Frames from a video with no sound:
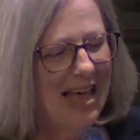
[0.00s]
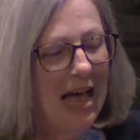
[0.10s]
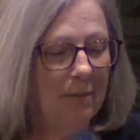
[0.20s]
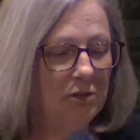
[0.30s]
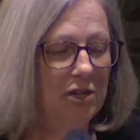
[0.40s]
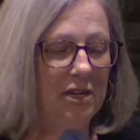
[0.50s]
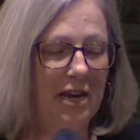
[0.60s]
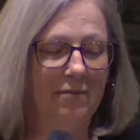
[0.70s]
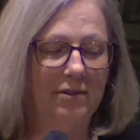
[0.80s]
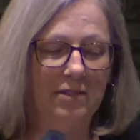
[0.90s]
I'm Jenny
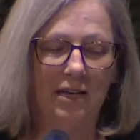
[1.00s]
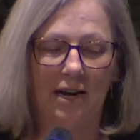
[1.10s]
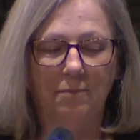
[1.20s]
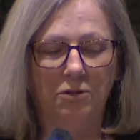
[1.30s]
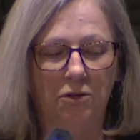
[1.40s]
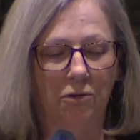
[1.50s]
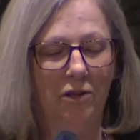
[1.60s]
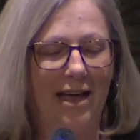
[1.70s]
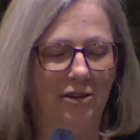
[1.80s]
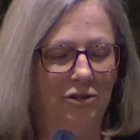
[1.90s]
Davis and I'm so
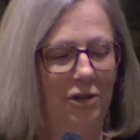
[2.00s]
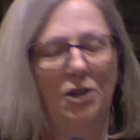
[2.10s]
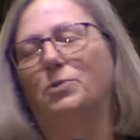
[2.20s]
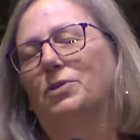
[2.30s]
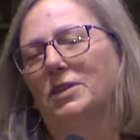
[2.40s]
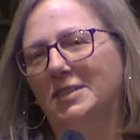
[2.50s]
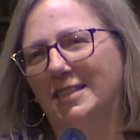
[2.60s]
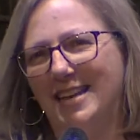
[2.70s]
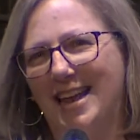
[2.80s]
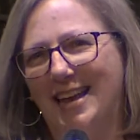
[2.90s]
glad you're here with us
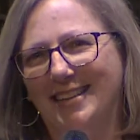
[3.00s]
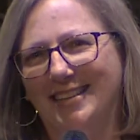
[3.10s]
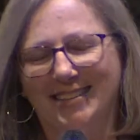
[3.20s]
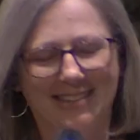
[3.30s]
today.